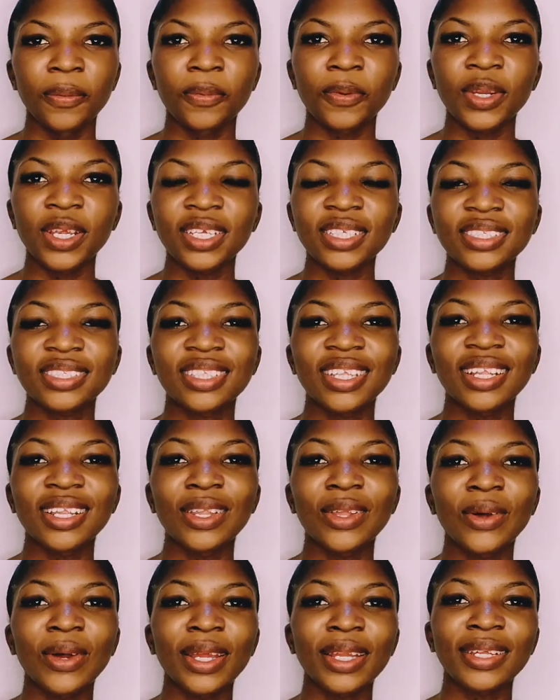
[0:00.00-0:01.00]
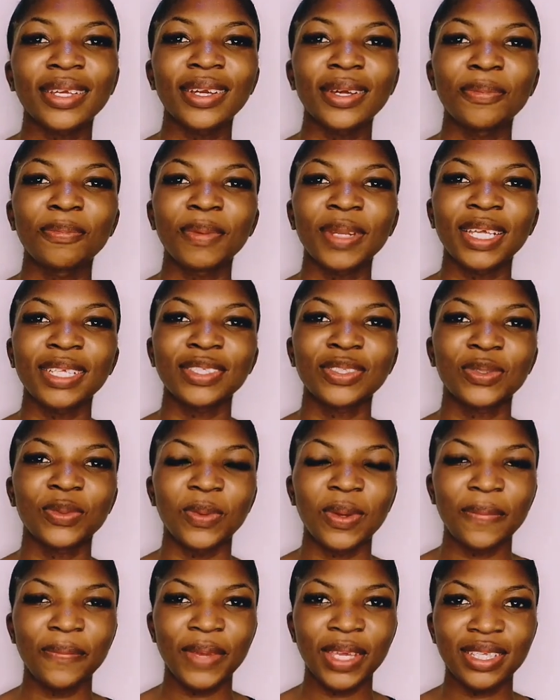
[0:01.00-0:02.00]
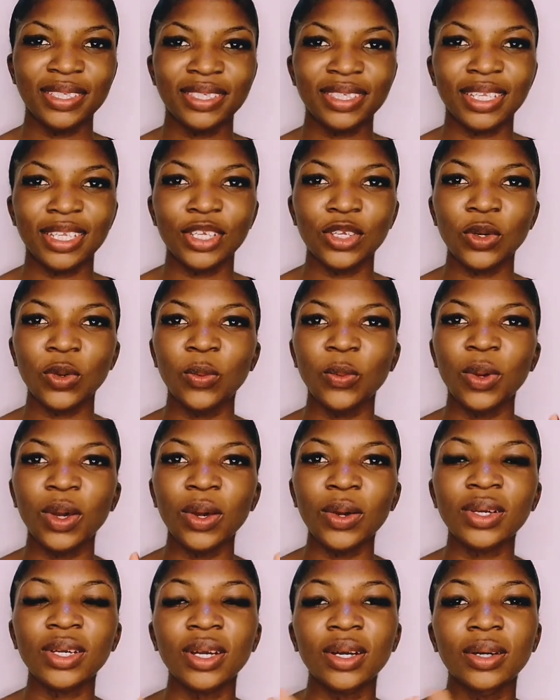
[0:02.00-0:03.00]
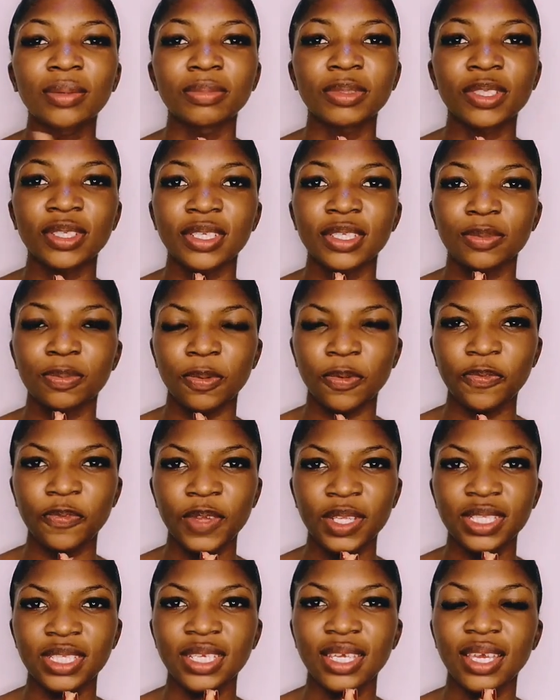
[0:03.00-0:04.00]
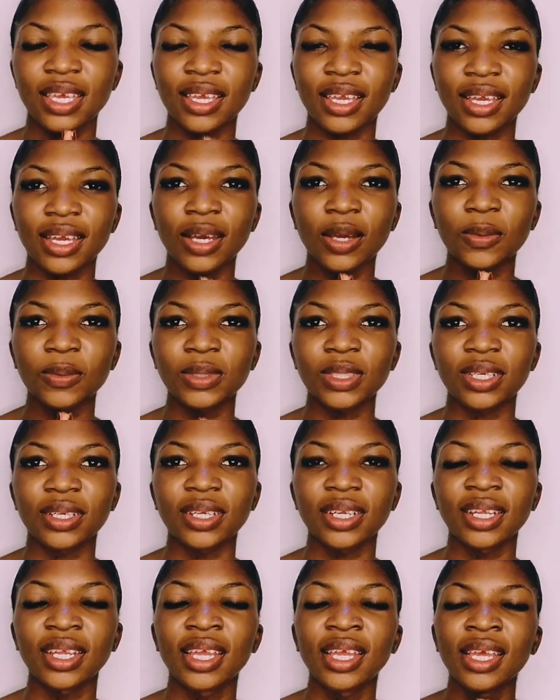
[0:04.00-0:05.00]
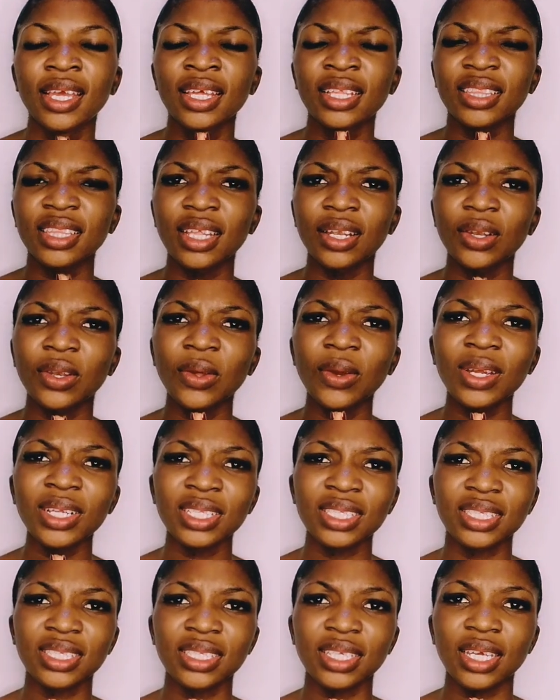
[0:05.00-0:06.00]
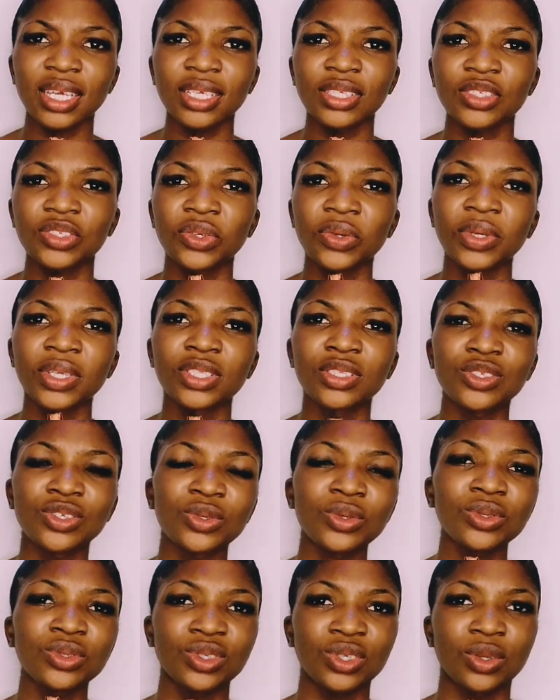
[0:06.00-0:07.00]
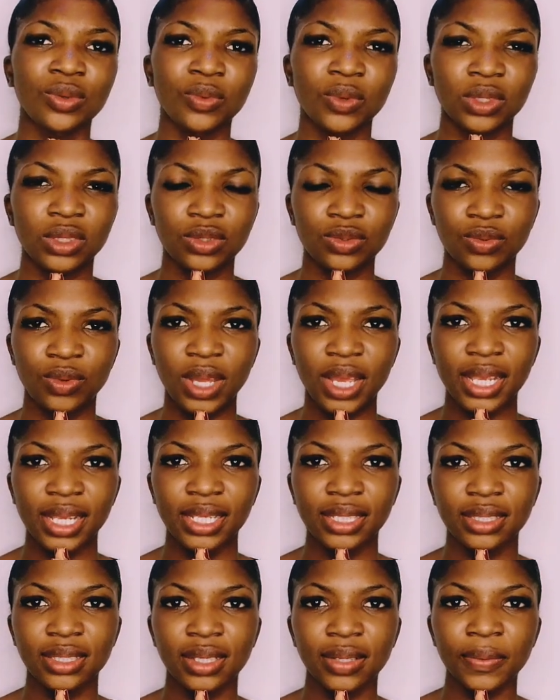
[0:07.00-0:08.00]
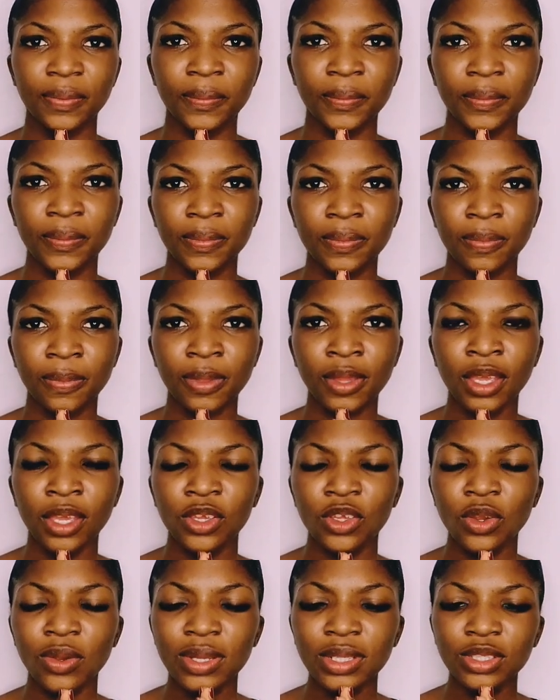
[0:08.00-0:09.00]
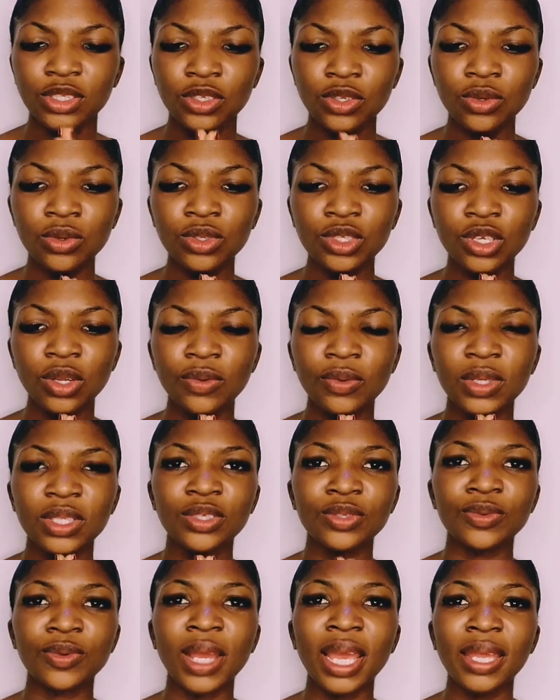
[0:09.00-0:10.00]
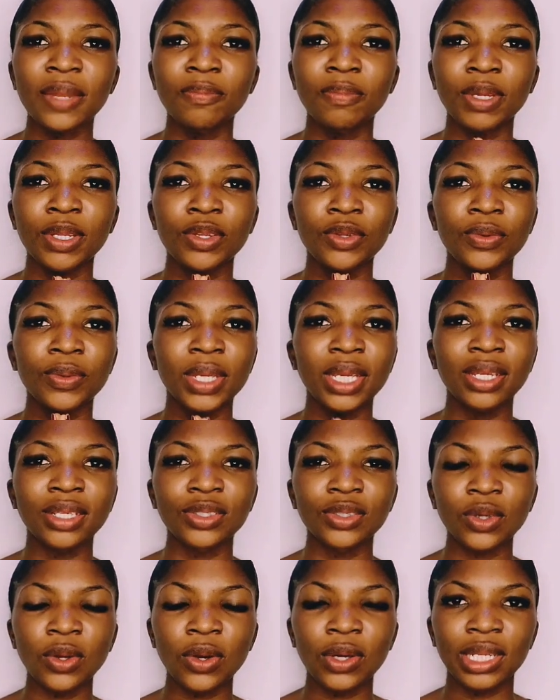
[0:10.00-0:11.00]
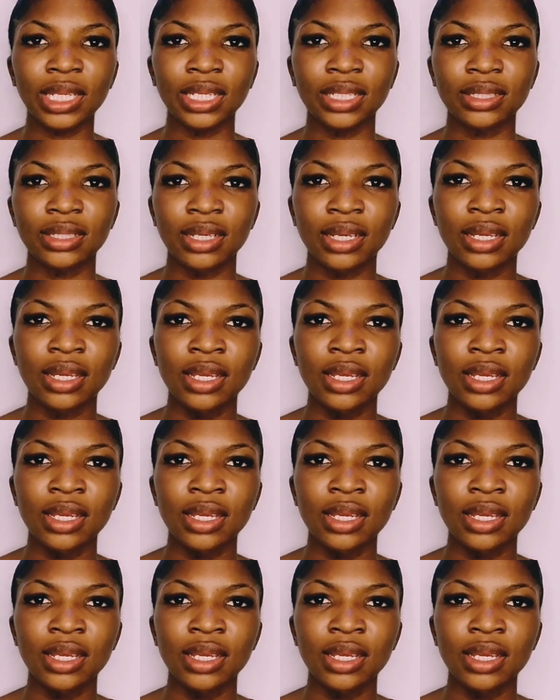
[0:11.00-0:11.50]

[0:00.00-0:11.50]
Praise the Lord. God bless you amazingly. You're welcome to this prophetic encounter. The Lord says your intuition was right. Your intuition was right, but you ignored it.